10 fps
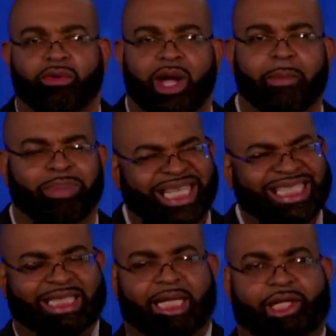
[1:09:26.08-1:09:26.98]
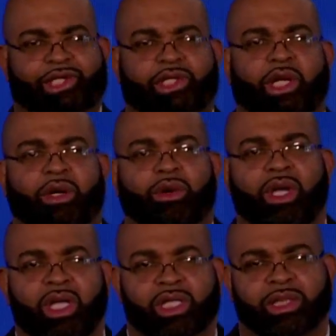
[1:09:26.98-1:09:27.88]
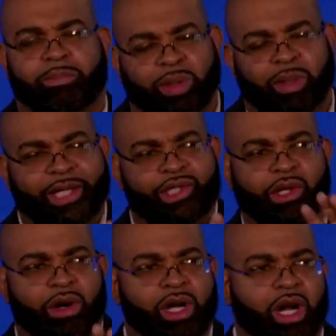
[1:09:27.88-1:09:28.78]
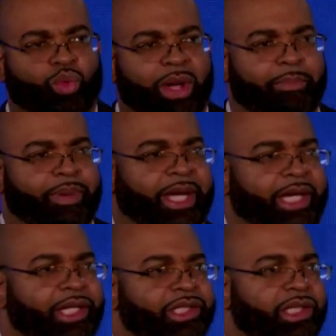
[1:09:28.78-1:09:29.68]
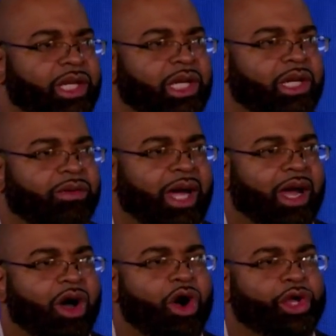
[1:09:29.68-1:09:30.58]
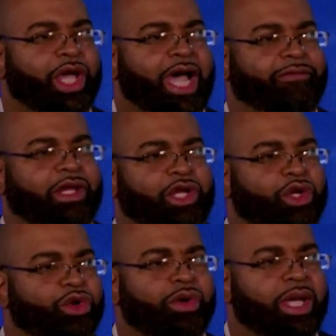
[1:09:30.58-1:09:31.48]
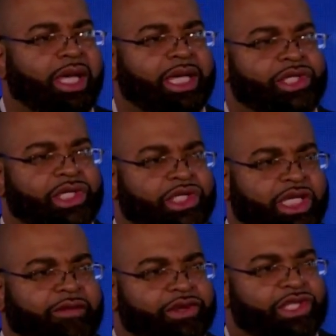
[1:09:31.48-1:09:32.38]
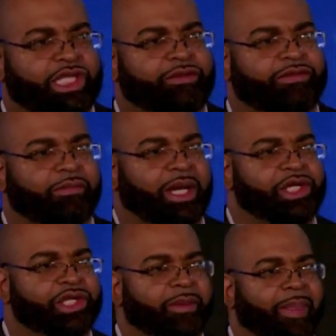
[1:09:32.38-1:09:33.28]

right? Please let us know. There's a place on our webpage right? All you have to do is just give us the information.